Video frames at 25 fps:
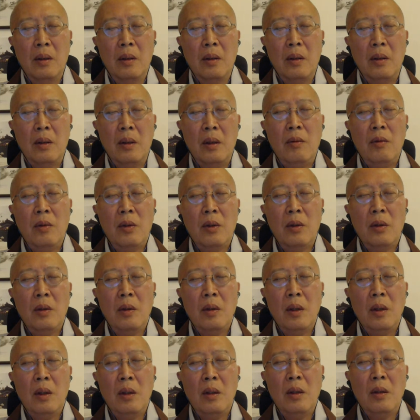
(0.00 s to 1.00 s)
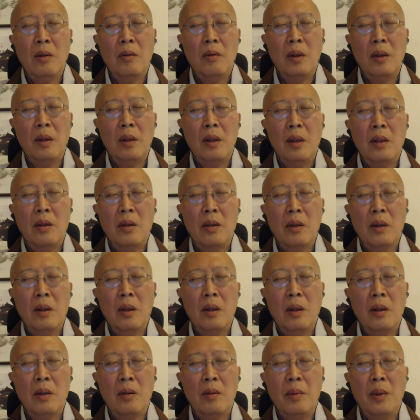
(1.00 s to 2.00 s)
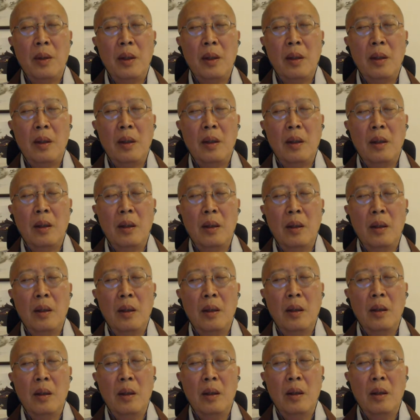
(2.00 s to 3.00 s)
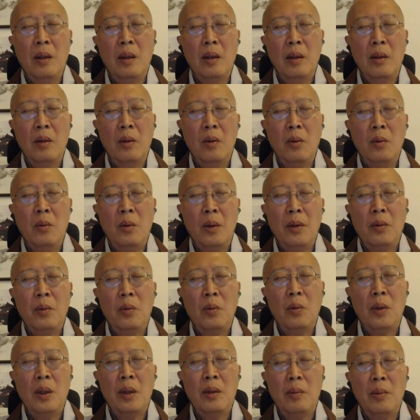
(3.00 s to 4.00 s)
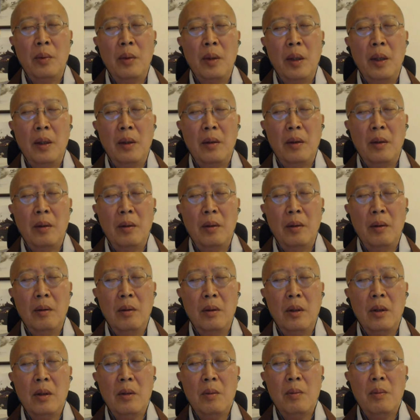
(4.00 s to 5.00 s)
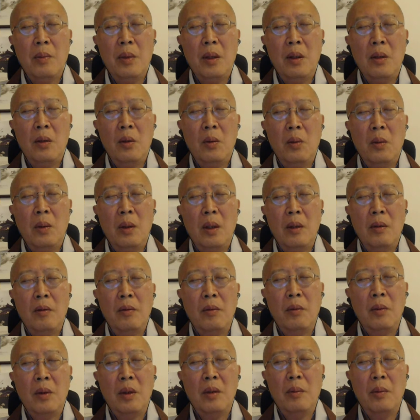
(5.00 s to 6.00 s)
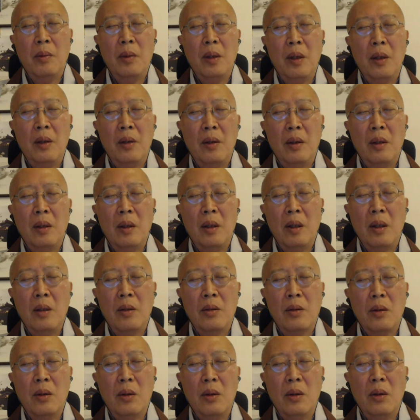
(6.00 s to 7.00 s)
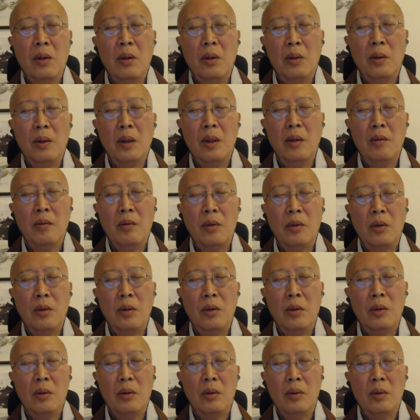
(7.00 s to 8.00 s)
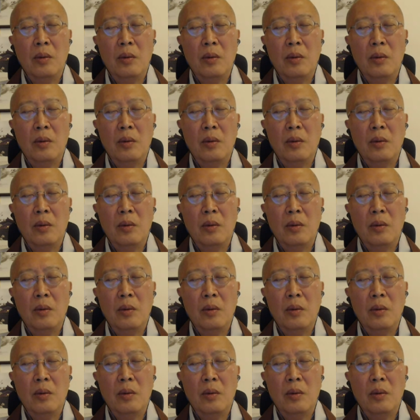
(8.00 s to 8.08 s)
See if I think of it as just being with one breath, just being aware of one breath, and that's all you have to do.